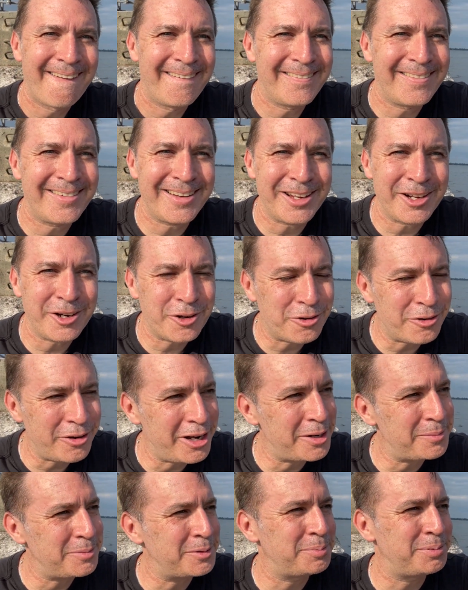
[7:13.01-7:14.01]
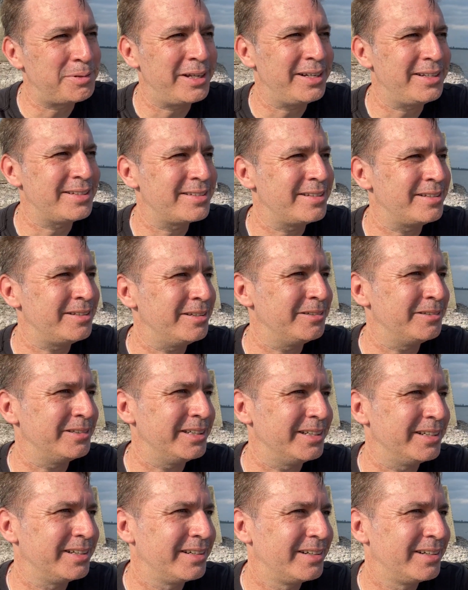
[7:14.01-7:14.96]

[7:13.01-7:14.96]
It's an incredible place to do it.